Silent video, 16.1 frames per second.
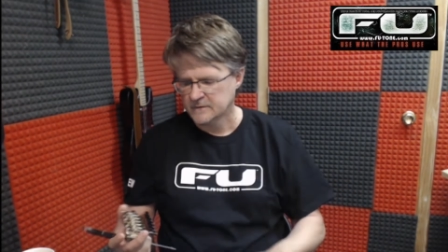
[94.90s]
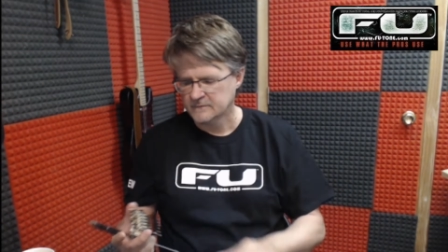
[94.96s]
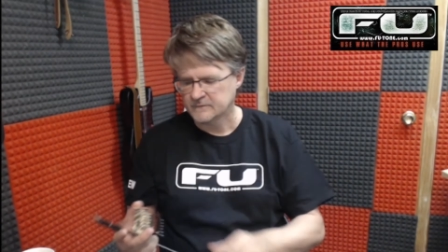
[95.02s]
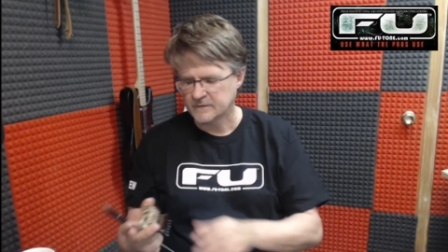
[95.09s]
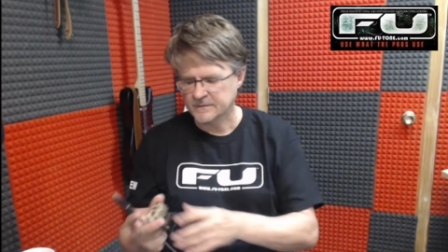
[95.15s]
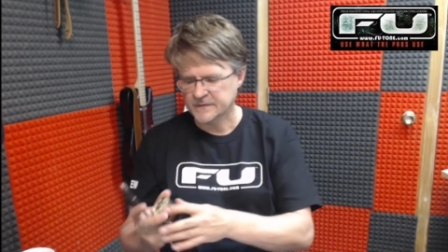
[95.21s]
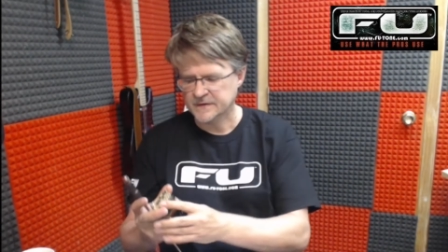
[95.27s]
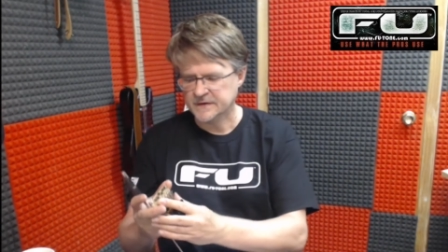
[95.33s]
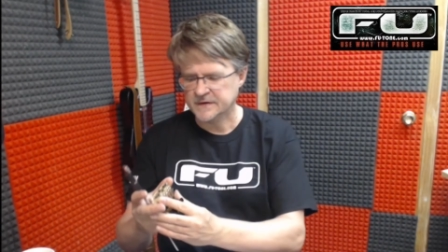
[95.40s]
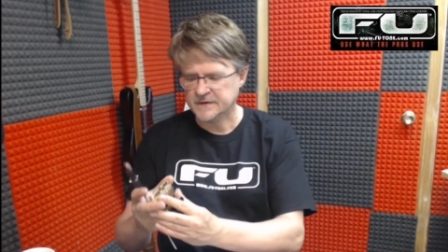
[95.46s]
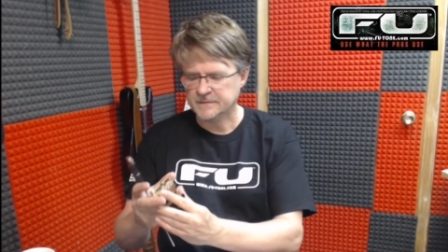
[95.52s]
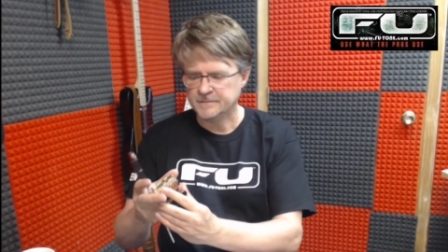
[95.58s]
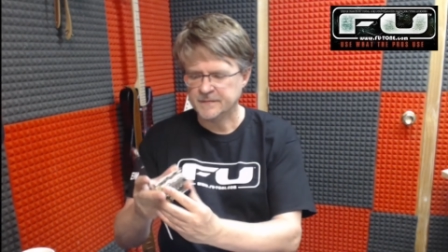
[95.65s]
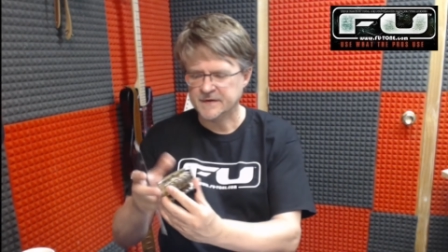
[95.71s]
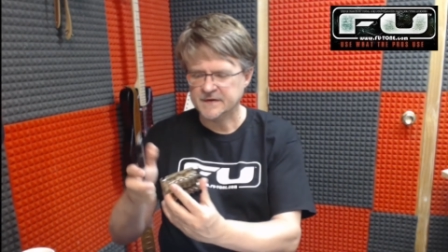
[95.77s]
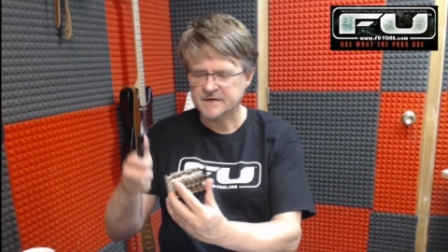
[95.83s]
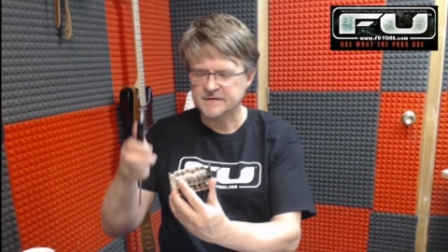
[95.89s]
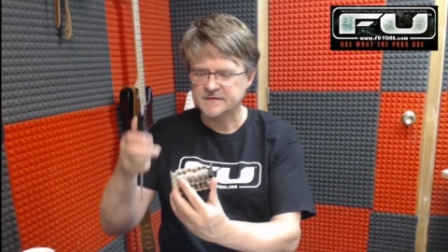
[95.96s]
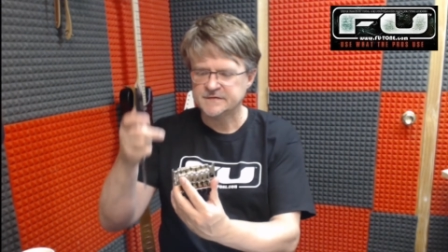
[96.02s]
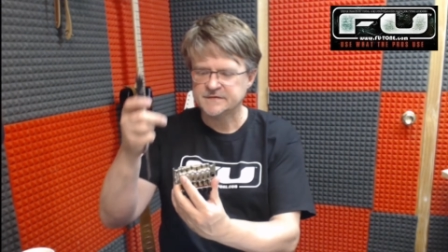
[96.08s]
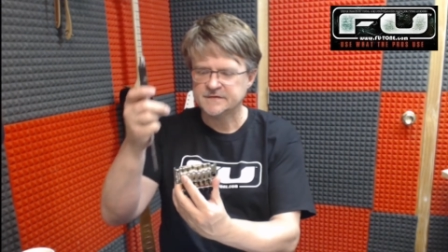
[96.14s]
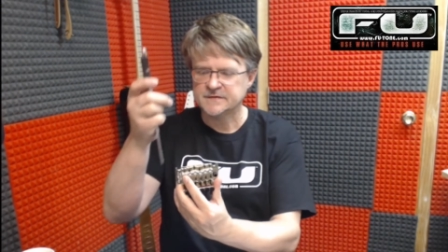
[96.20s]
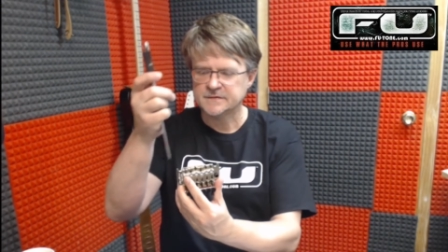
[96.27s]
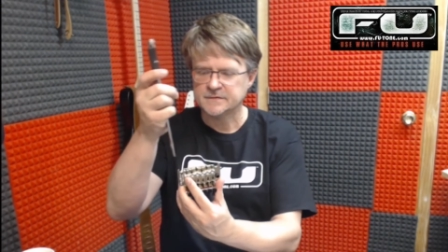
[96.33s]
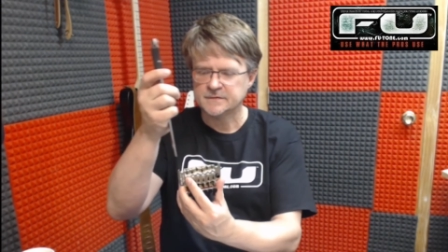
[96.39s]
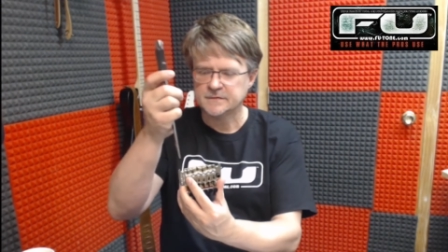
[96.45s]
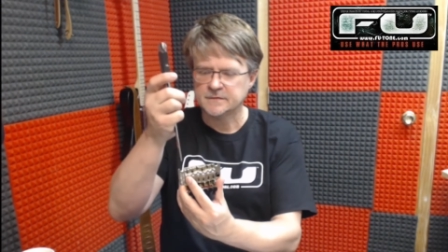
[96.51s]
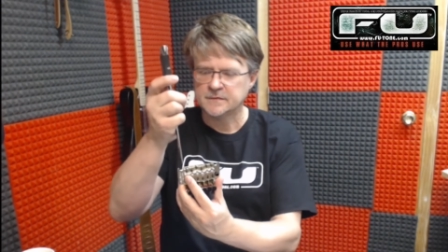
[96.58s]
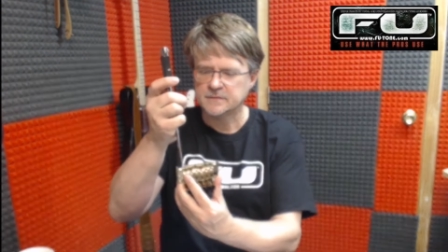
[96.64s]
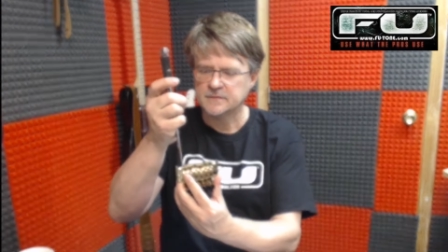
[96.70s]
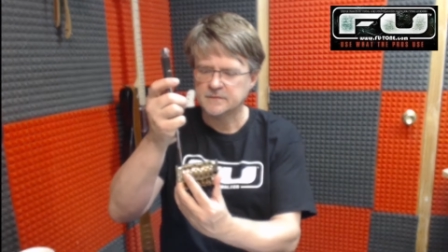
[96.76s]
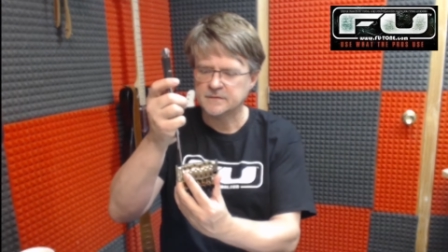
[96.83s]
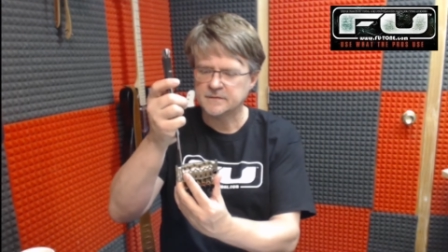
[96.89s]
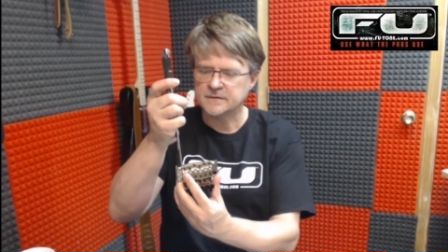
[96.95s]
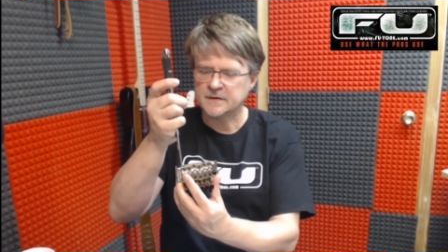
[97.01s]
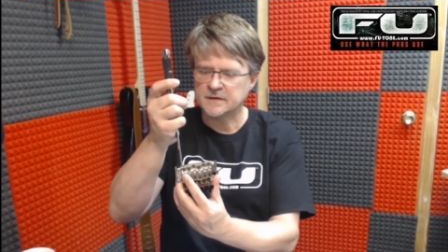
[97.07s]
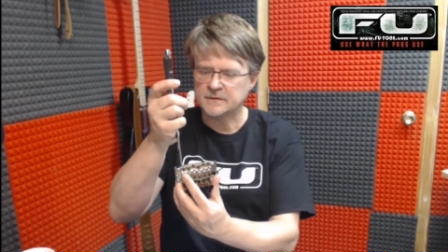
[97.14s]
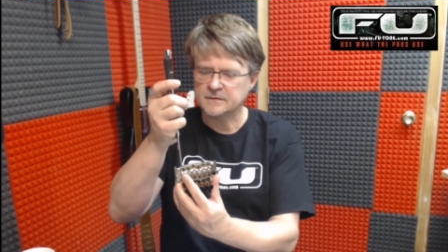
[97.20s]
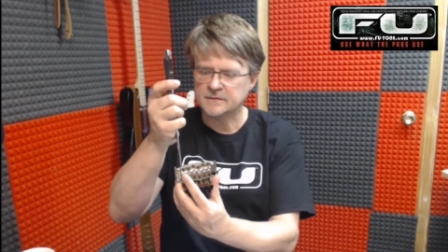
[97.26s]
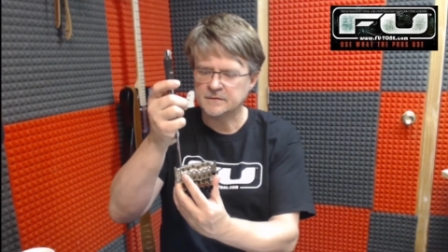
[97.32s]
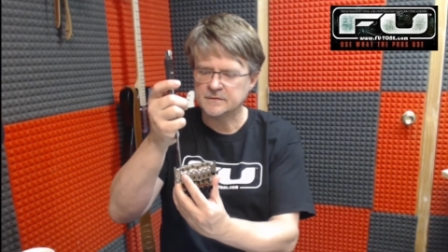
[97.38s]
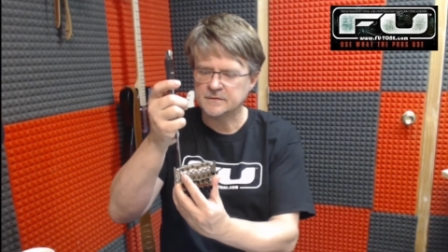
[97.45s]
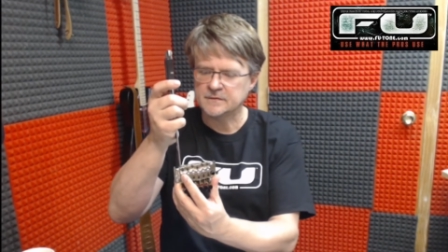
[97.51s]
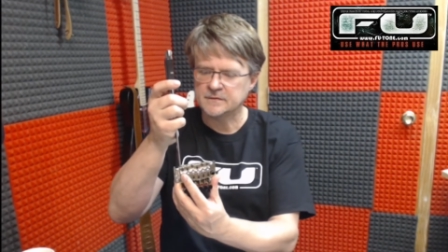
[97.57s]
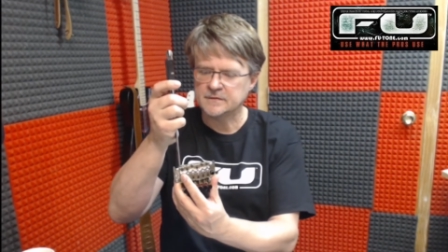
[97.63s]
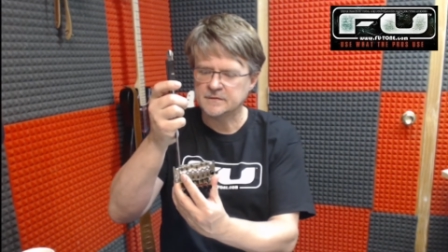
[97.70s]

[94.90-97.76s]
from the base down